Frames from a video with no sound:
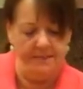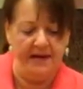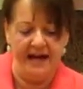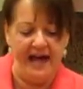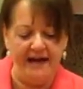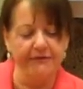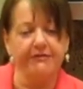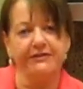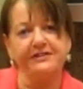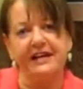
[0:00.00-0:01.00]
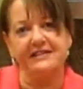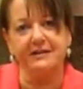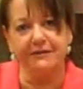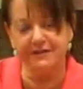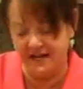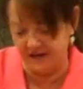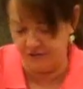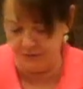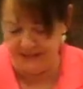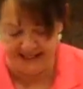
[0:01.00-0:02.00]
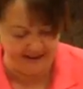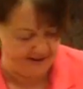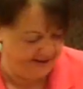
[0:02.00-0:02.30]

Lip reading: About a half of the zest of the tangerine,